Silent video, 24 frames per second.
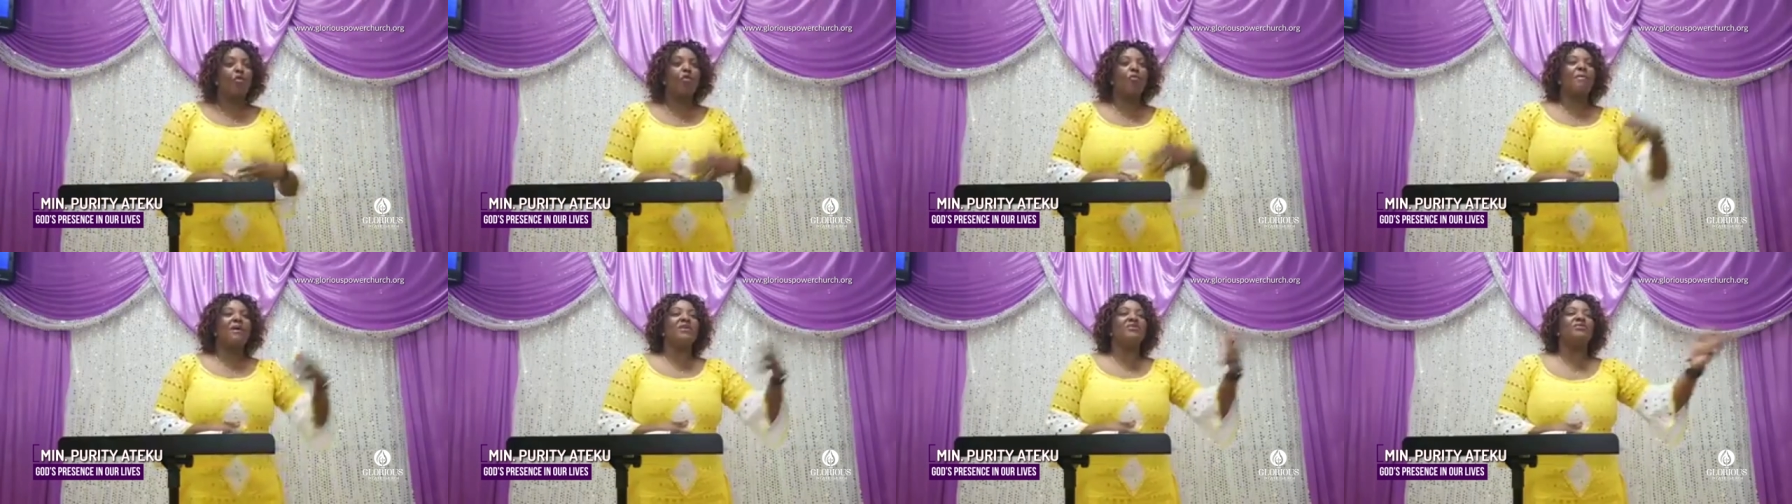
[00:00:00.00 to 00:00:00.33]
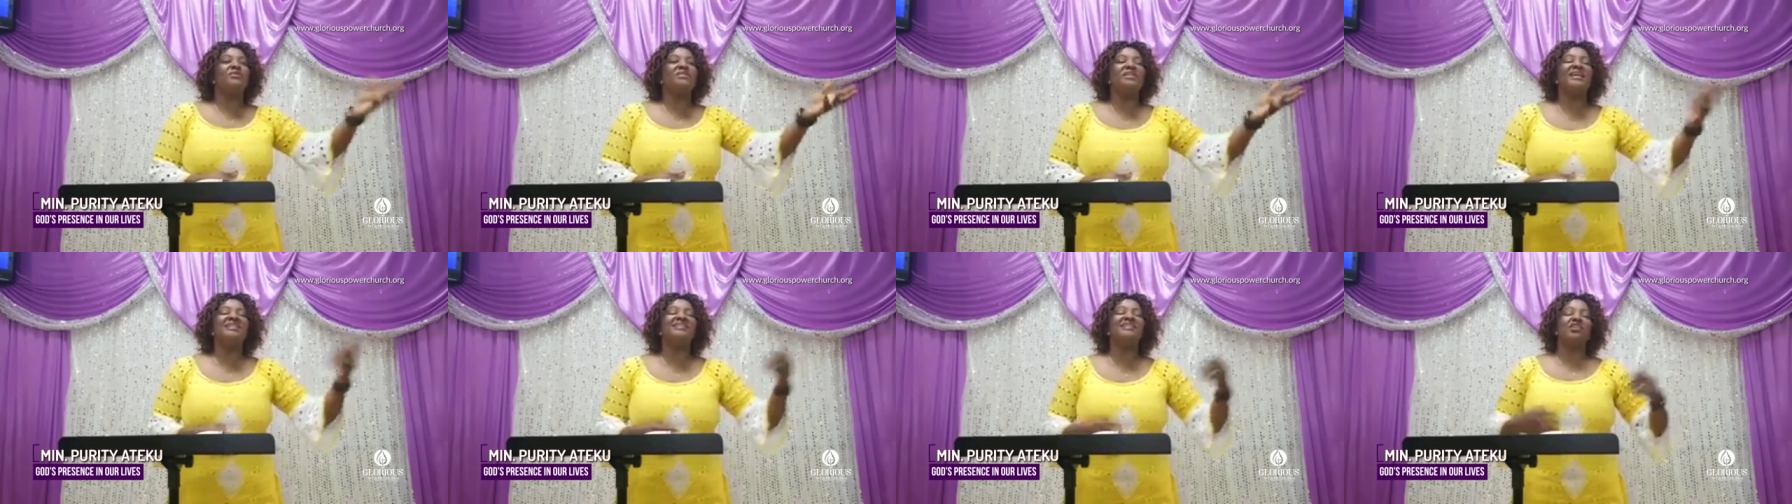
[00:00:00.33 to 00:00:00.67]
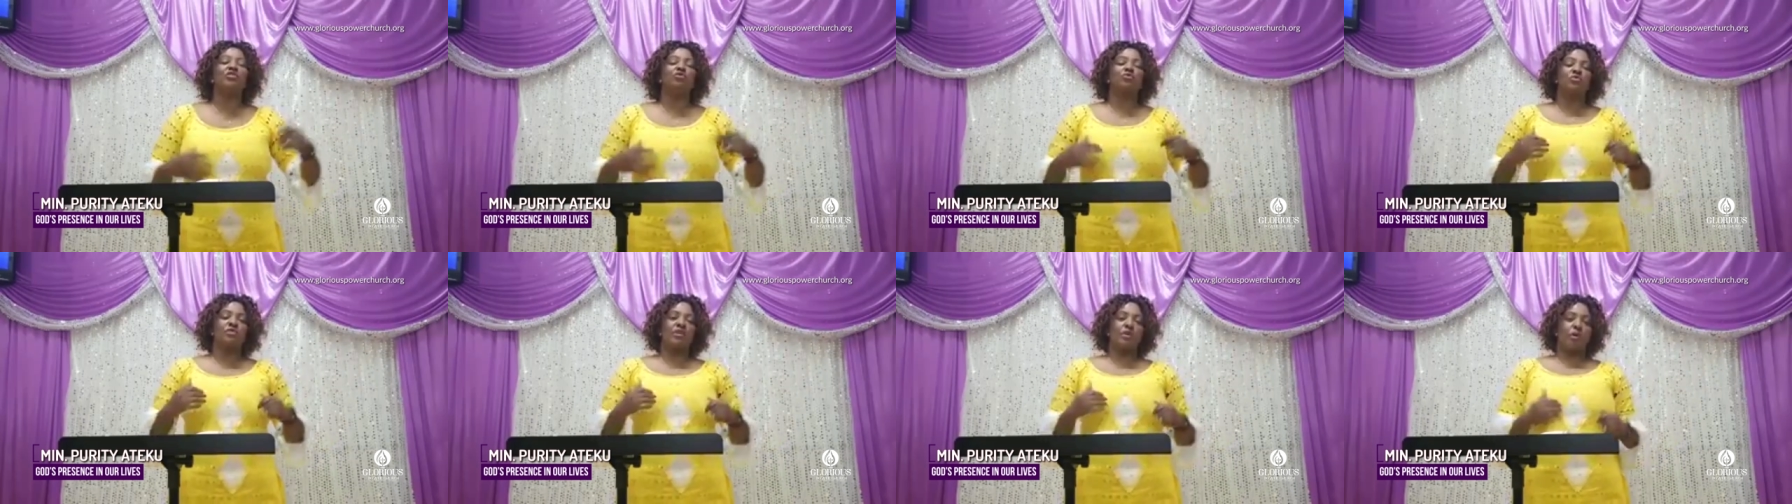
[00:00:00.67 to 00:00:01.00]
Hope you sent
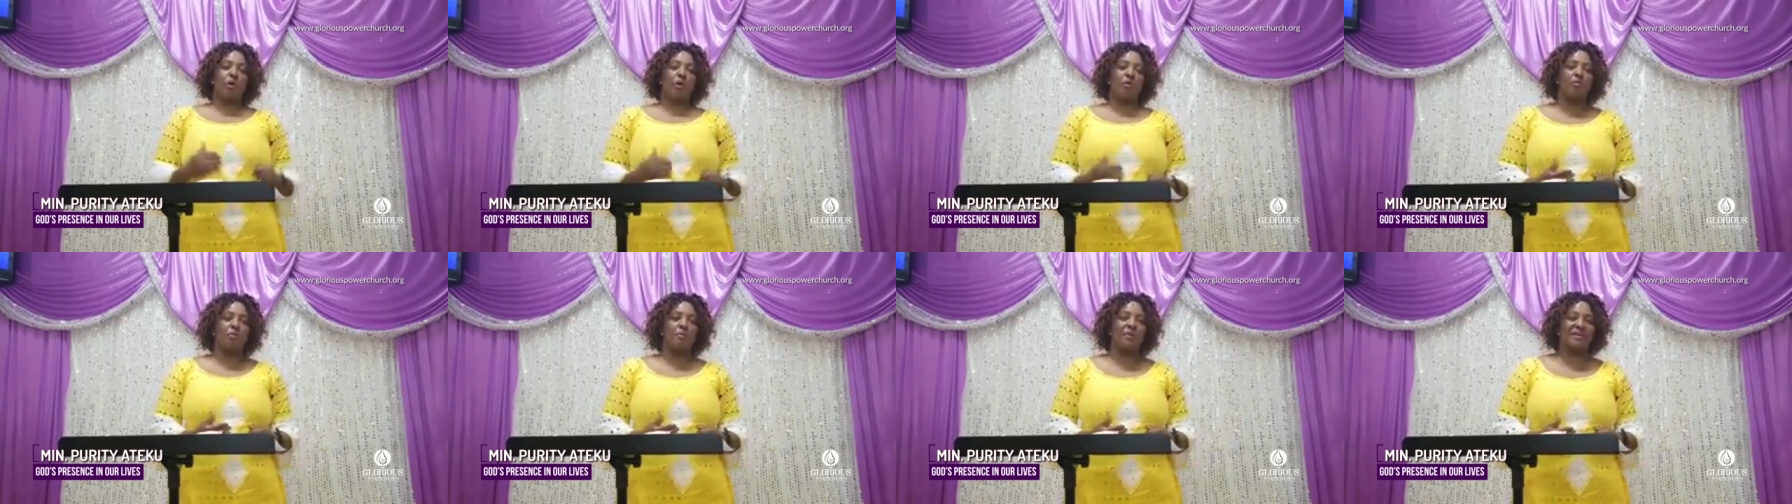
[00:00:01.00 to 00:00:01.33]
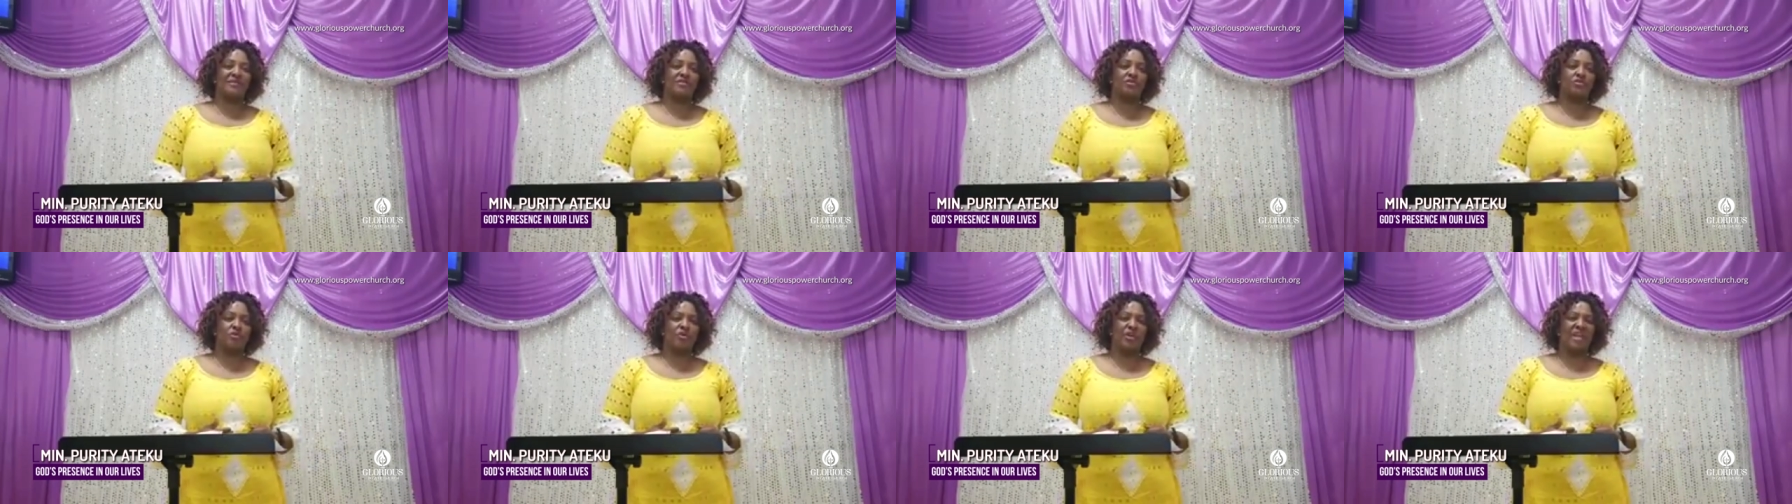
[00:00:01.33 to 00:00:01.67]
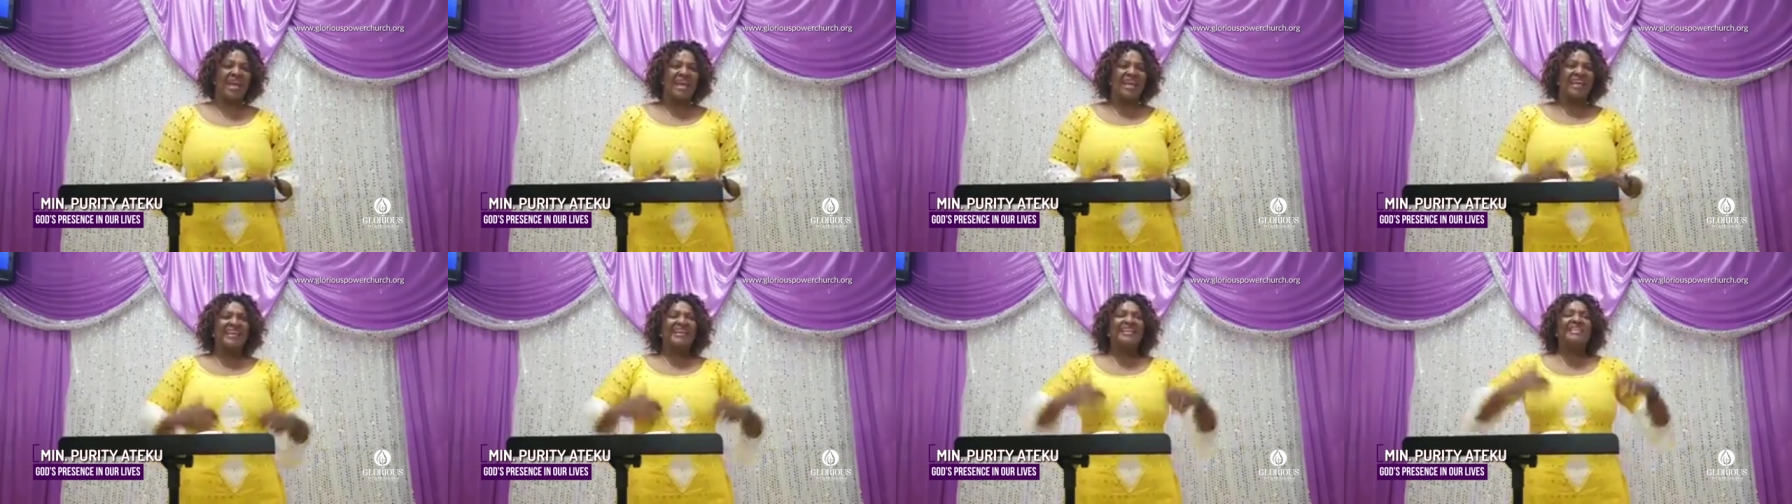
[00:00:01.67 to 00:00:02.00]
it to the wrong person
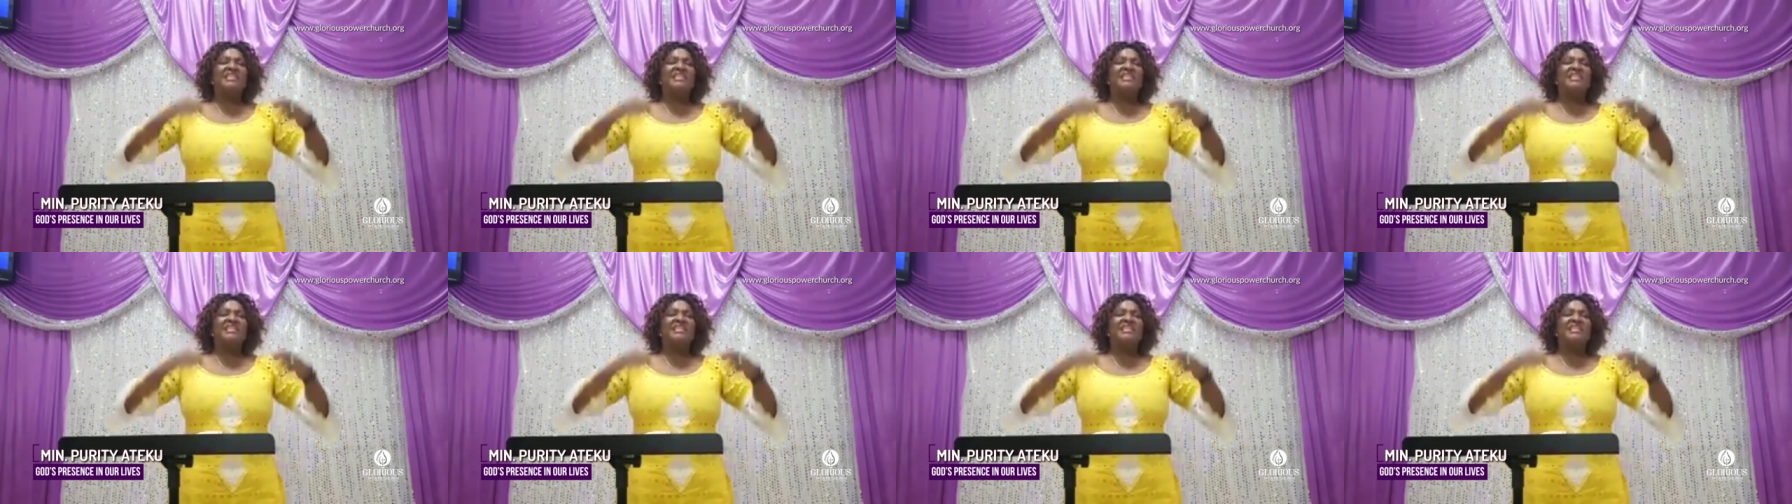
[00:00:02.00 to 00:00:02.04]
mm.